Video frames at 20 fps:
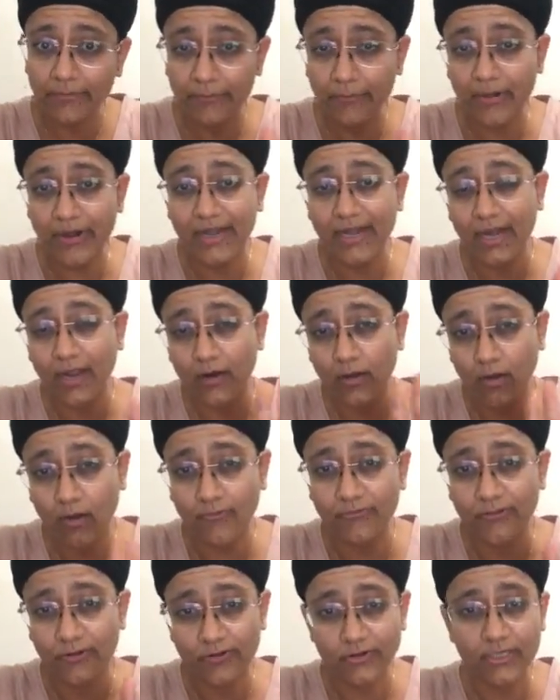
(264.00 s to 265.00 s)
printout
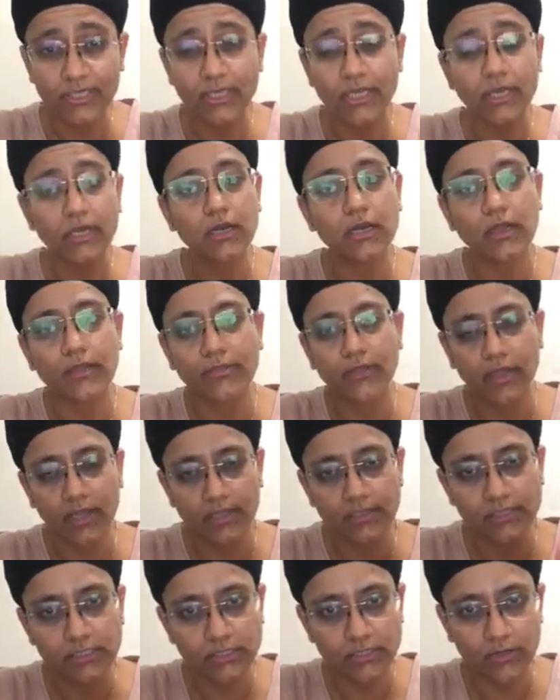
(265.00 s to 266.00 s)
of your ticket, nothing
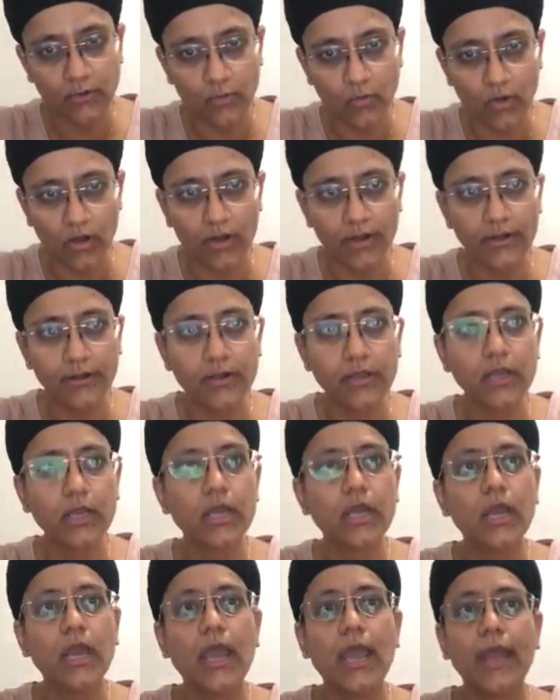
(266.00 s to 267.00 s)
else is required.
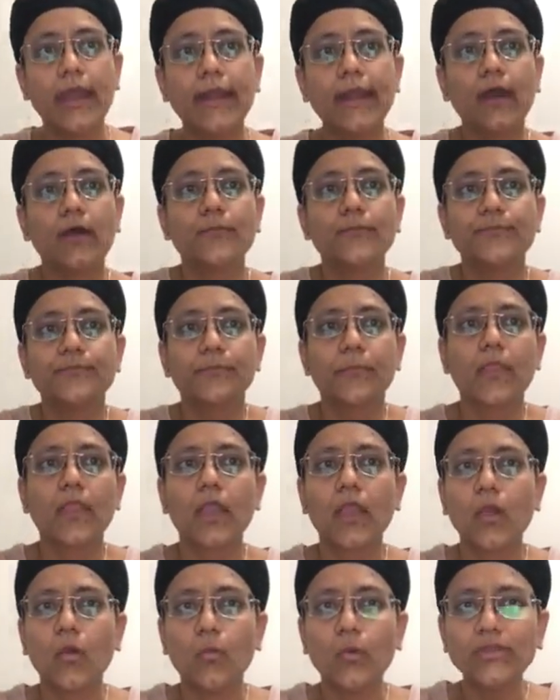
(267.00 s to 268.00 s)
Now,
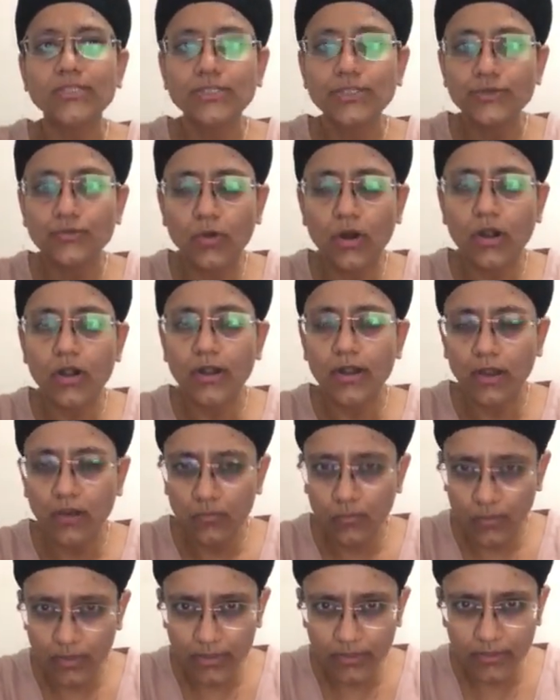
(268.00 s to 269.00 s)
once you are
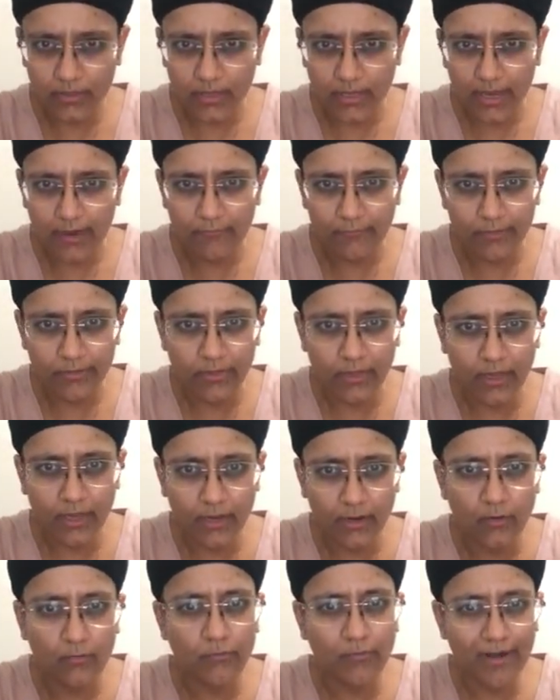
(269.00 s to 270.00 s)
done with everything
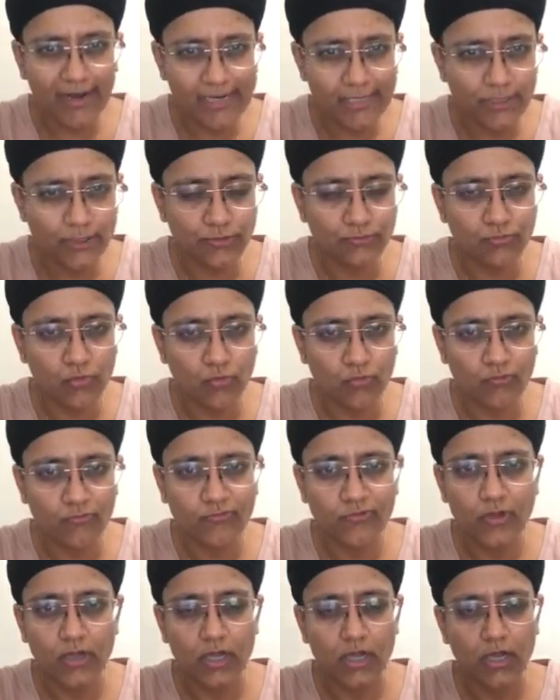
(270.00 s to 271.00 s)
and you're ready to
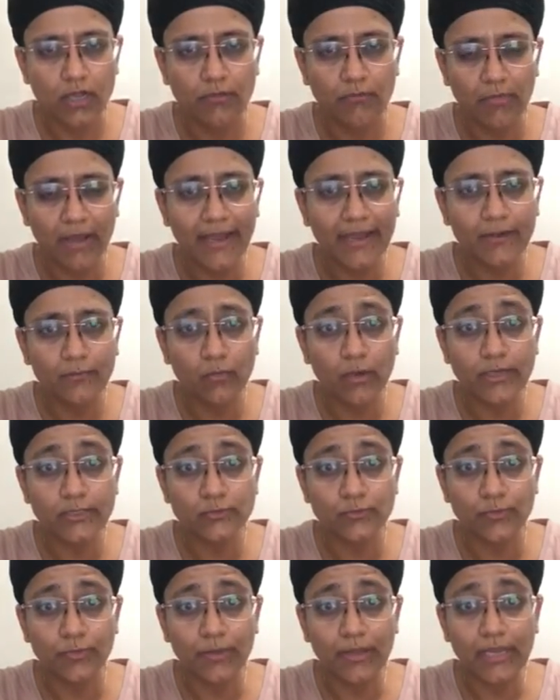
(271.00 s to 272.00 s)
move, my advice
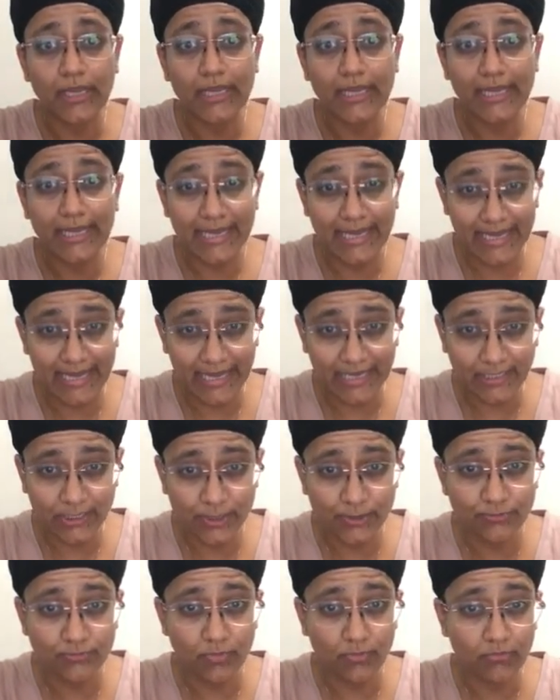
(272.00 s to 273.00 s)
would be get
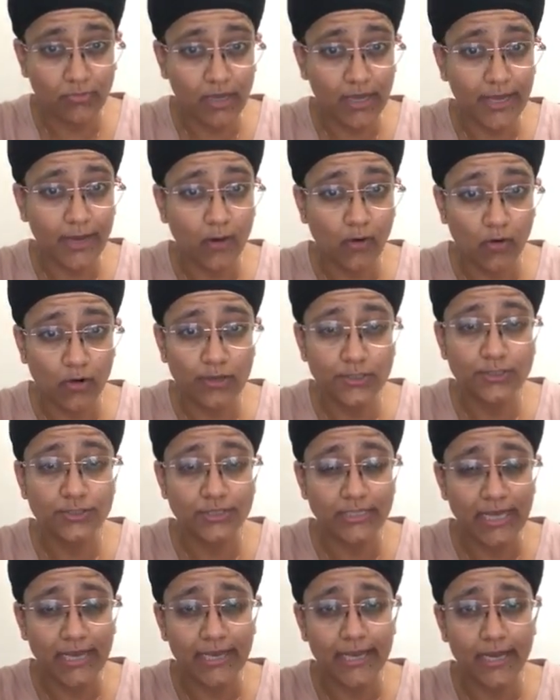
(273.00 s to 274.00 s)
to Mumbai or to
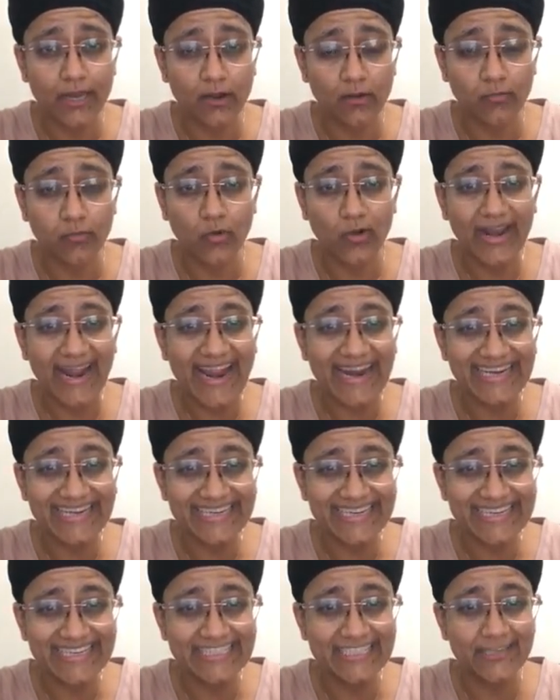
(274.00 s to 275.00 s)
Delhi airport at
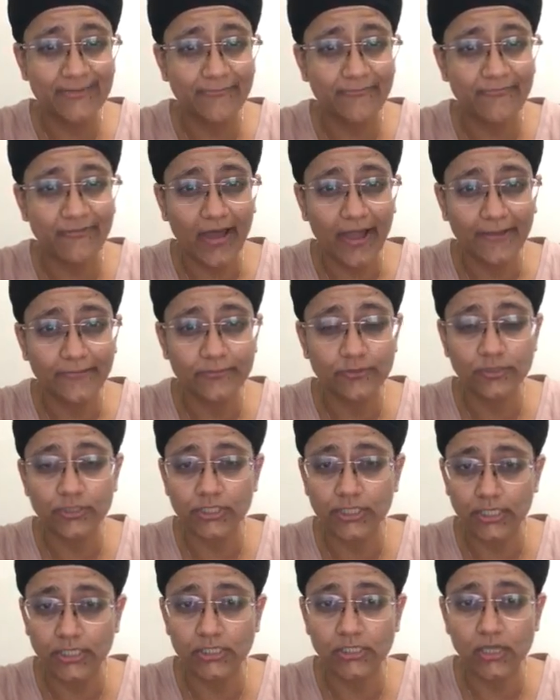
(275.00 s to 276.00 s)
least 5 to
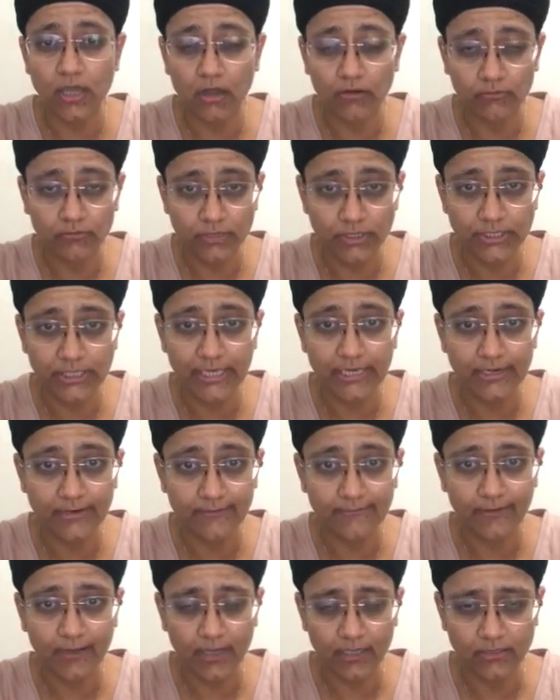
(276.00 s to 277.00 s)
6 hours in
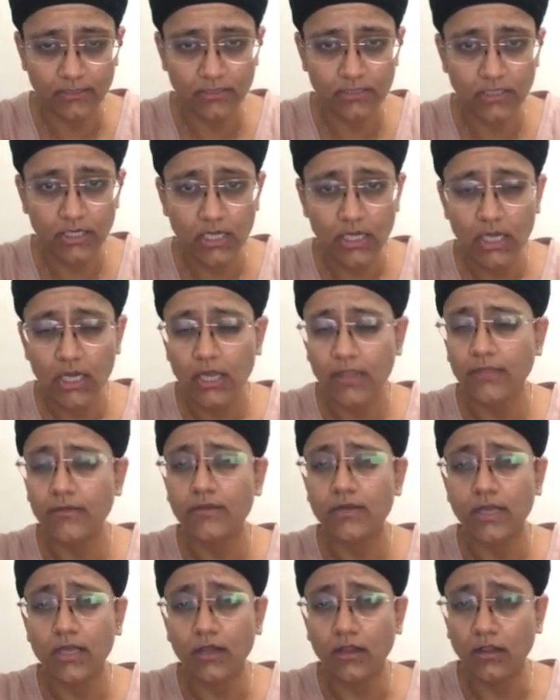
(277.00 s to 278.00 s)
advance. They
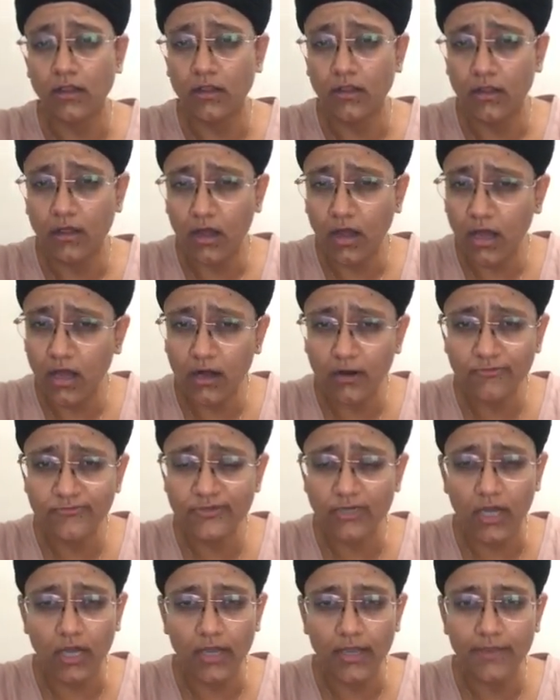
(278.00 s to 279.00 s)
take a lot of
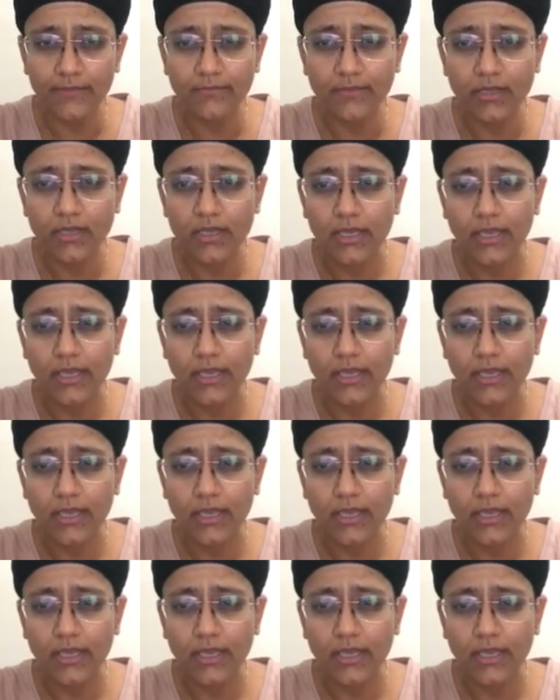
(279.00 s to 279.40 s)
time